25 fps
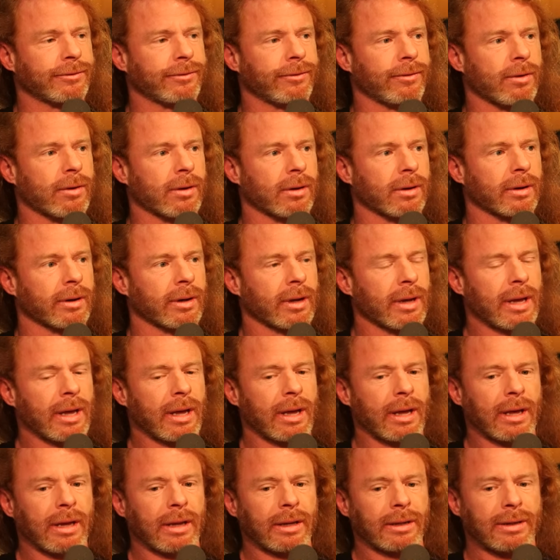for
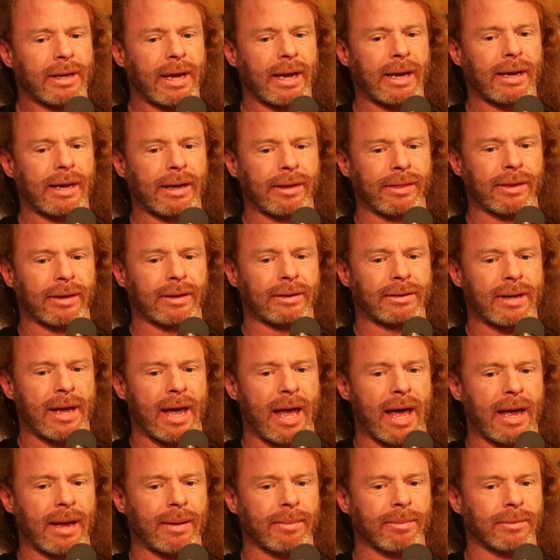taking the
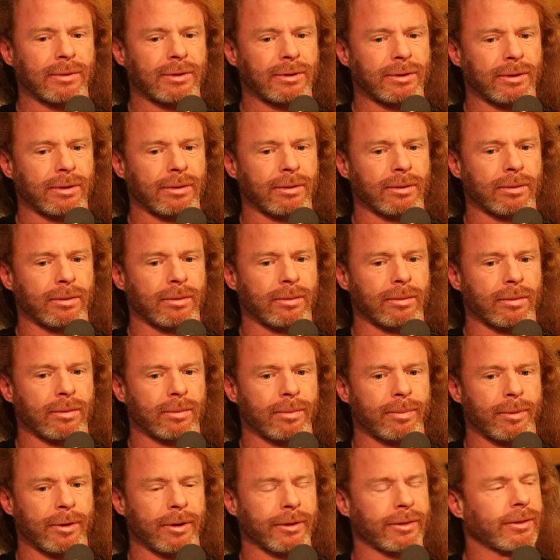time to
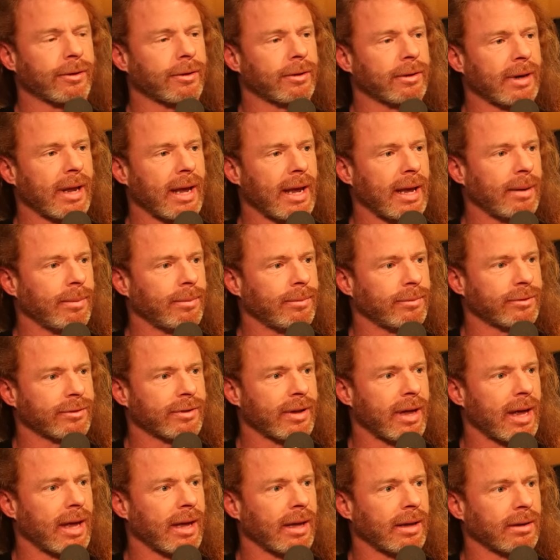put their names
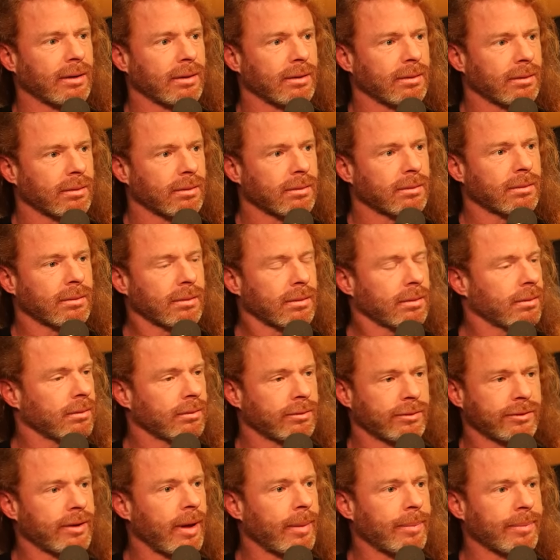on
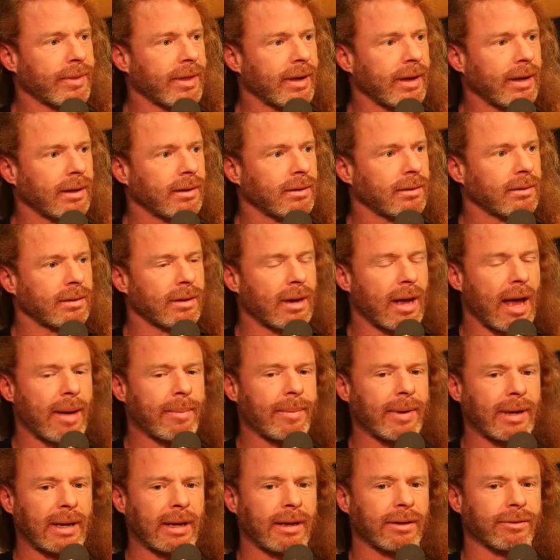something. I
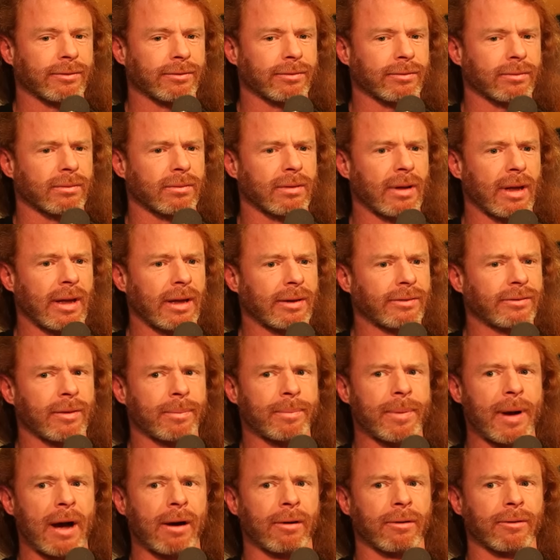mean, it's a
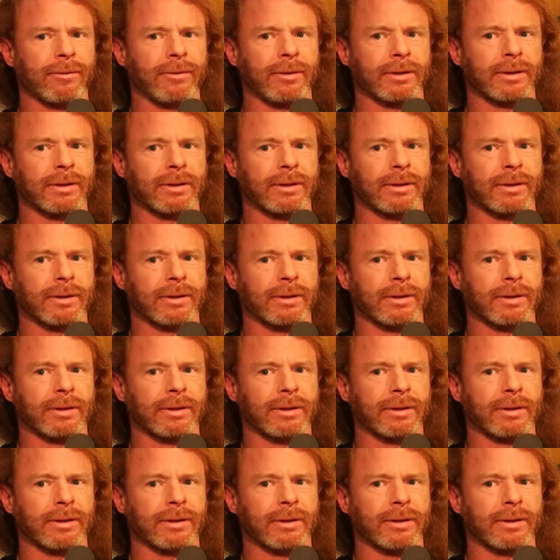powerful